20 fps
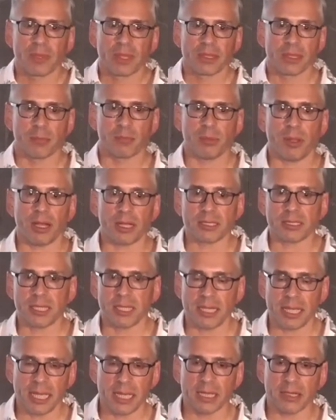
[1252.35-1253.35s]
the
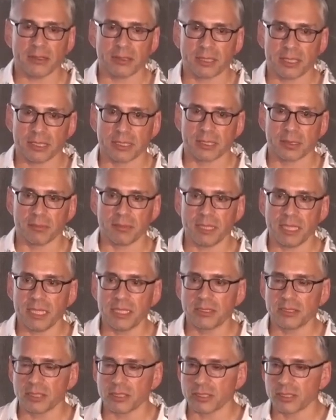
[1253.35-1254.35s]
blockchain ecosystem
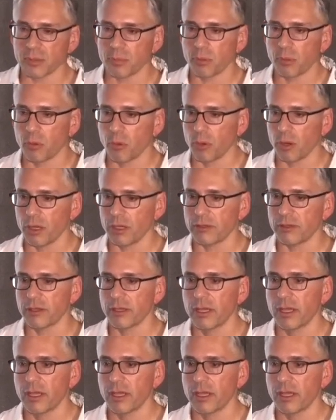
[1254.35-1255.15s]
needs to support